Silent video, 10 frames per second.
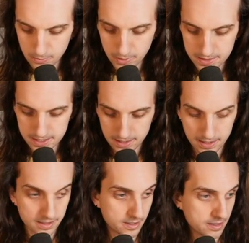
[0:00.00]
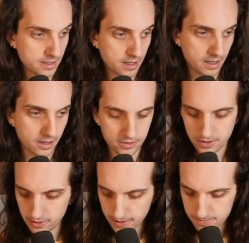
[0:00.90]
We can say that our
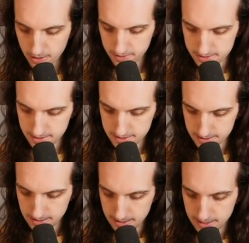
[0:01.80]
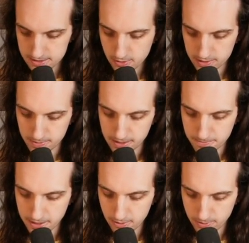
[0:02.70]
null hypothesis is going to be that
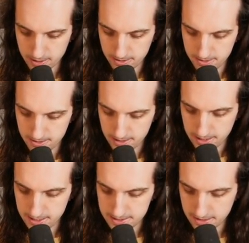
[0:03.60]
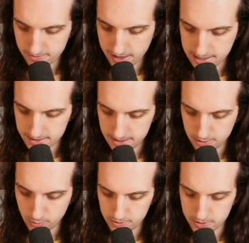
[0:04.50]
beta 1 is in fact
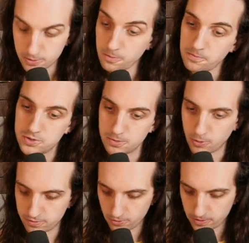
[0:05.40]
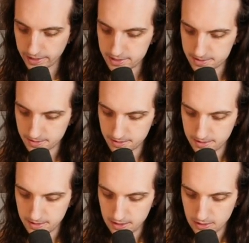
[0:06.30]
equal to 2.48.
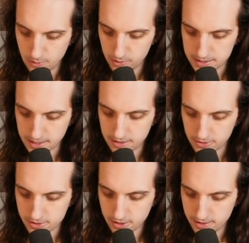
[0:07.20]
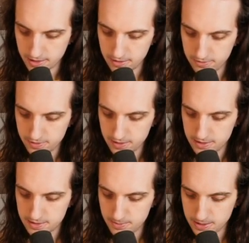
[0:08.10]
We'll take the alternative
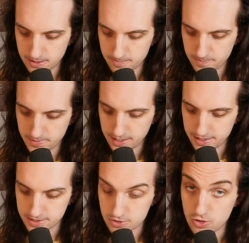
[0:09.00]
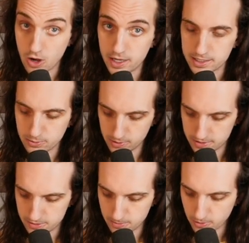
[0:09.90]
to be that it is not equal to
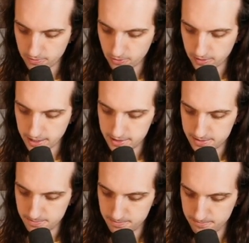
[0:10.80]
2.48.